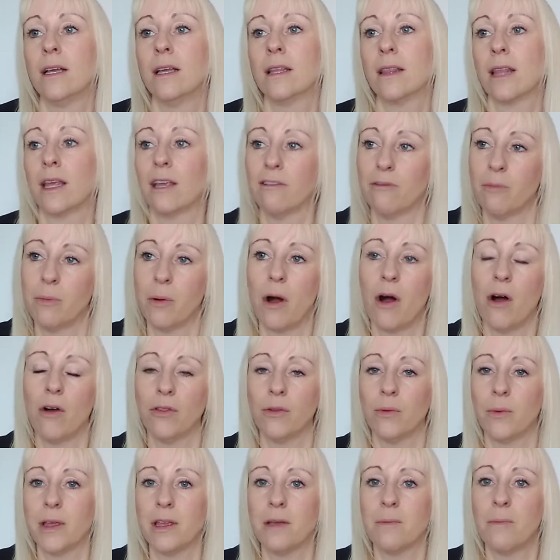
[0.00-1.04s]
that you've put on the
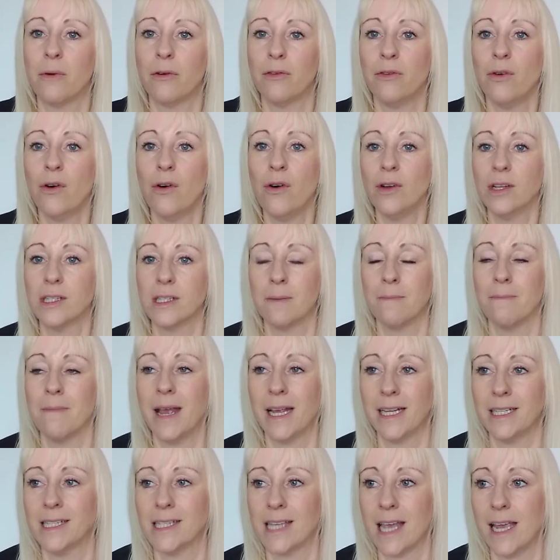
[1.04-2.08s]
week before. It's a
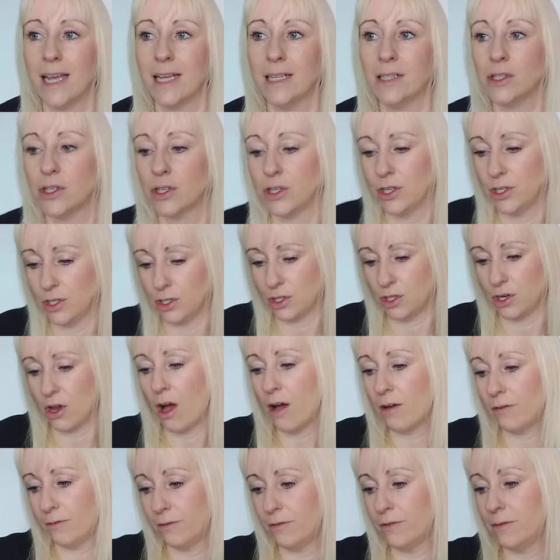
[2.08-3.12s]
maintain. So you're
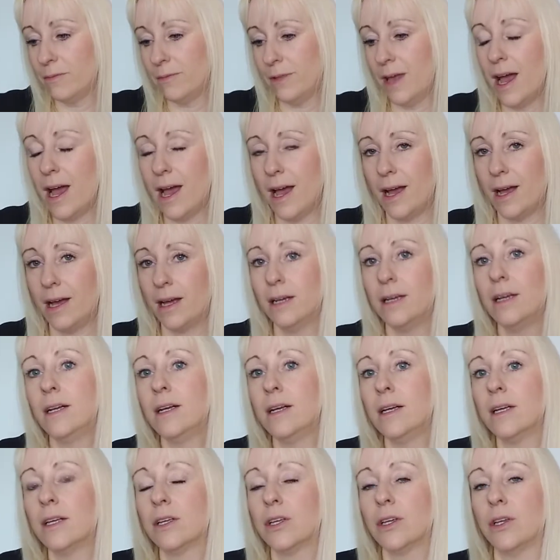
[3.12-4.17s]
starting from there,
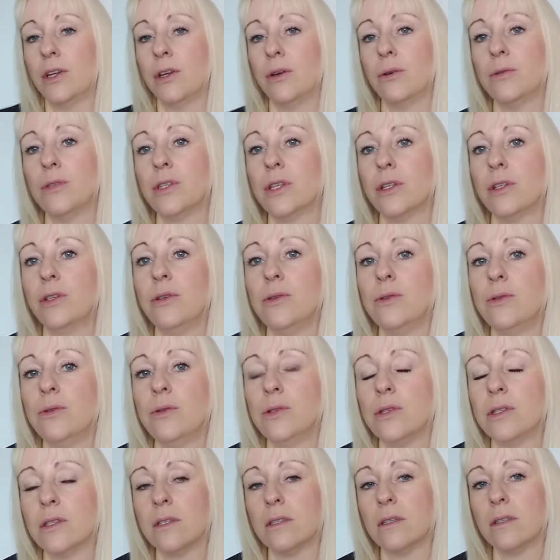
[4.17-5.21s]
you know, to
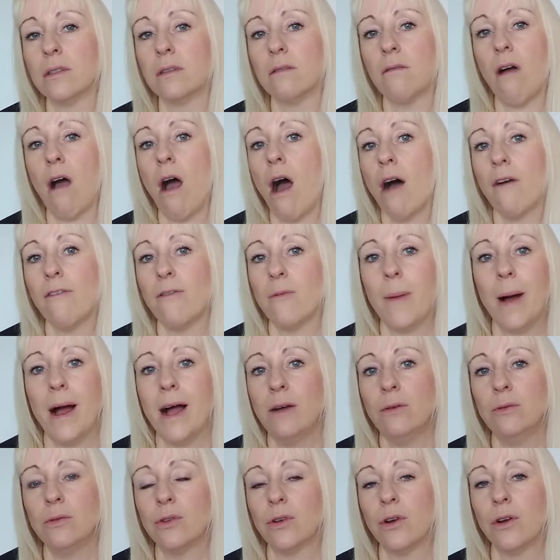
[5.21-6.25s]
lose half a
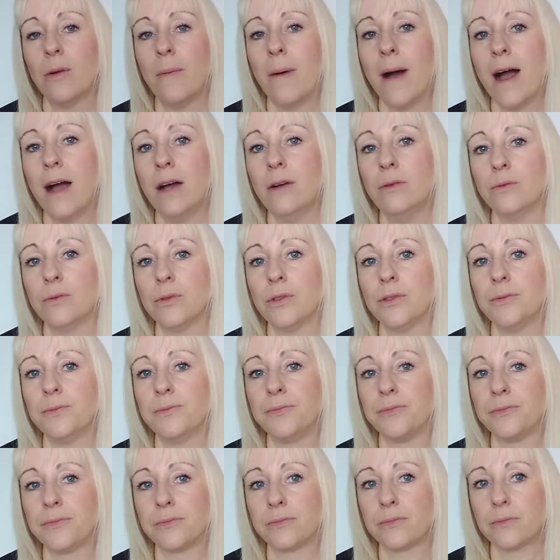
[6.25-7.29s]
pound or a pound.
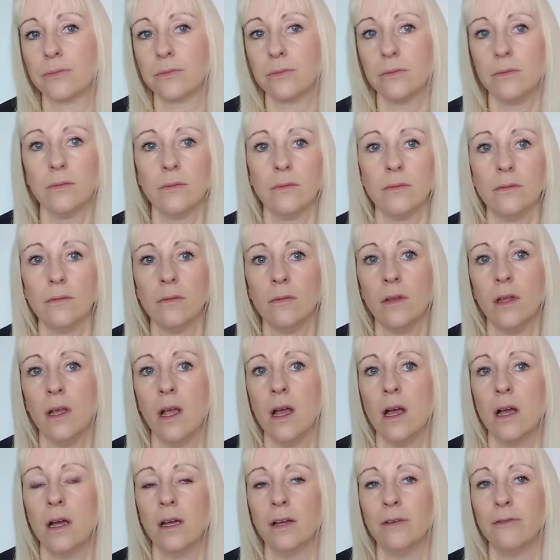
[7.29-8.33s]

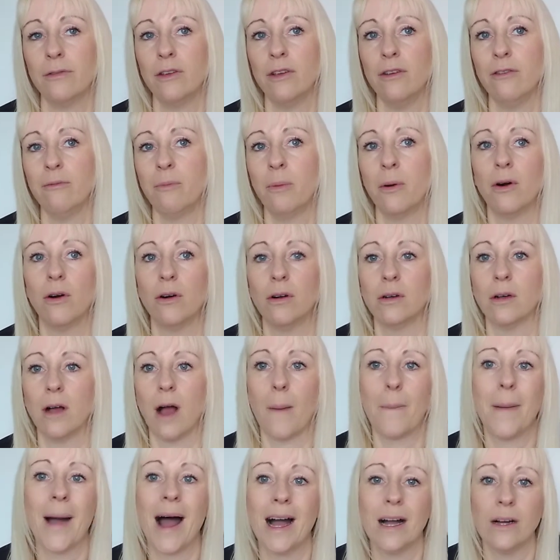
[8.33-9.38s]
If you've put a
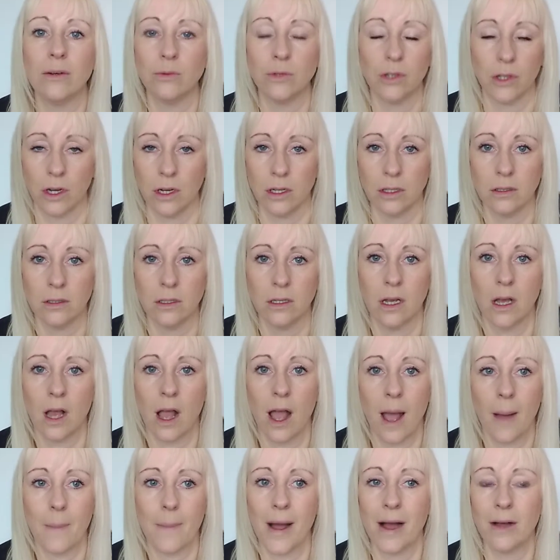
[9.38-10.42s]
pound on,
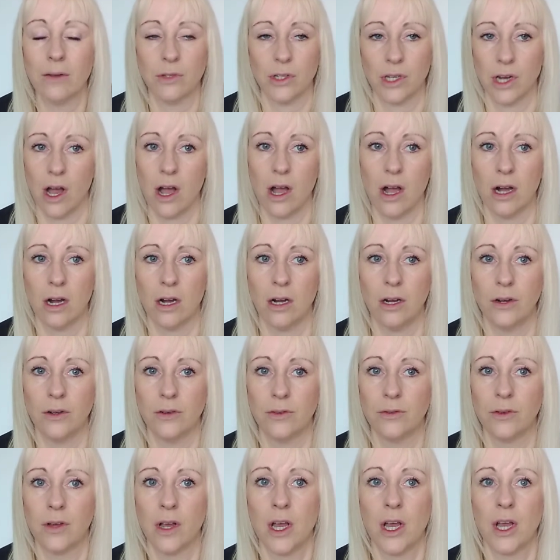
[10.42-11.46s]
a pound and a
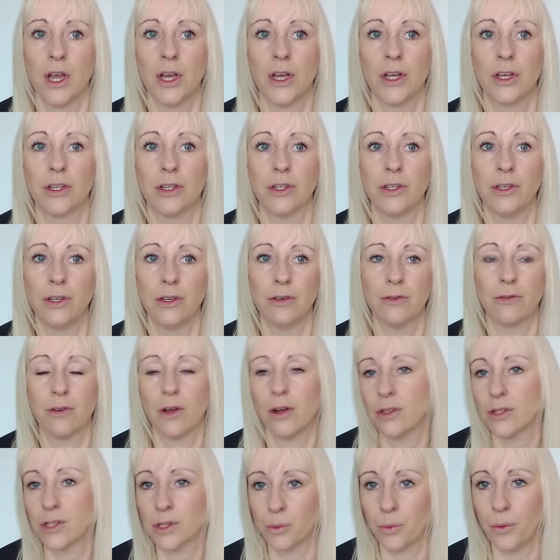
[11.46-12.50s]
half, you've
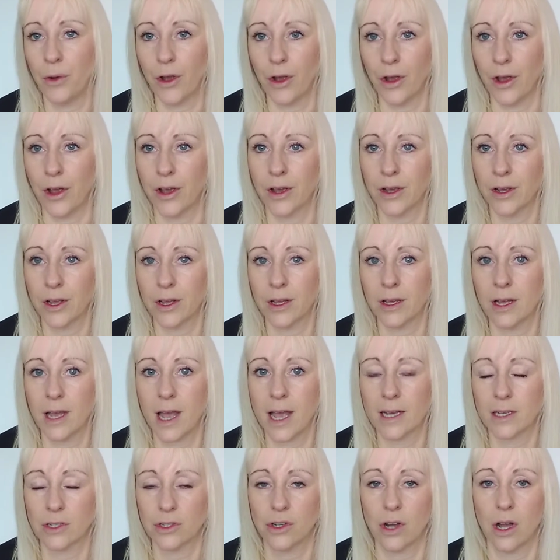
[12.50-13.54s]
got to work
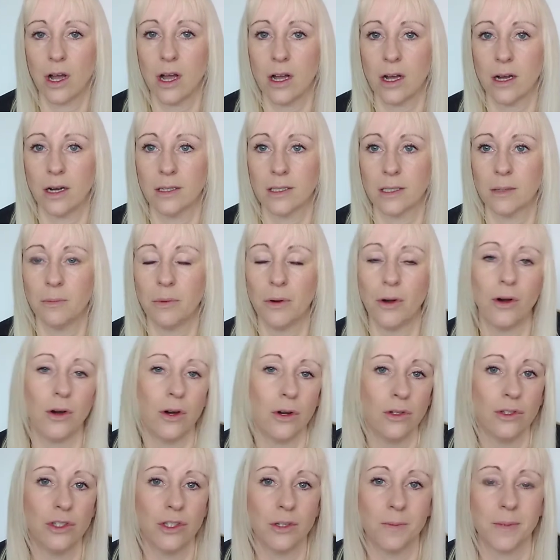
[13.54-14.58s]
extra hard and put
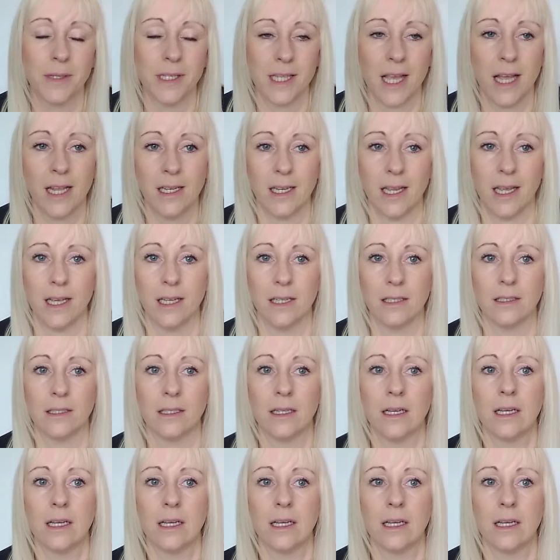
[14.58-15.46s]
100% in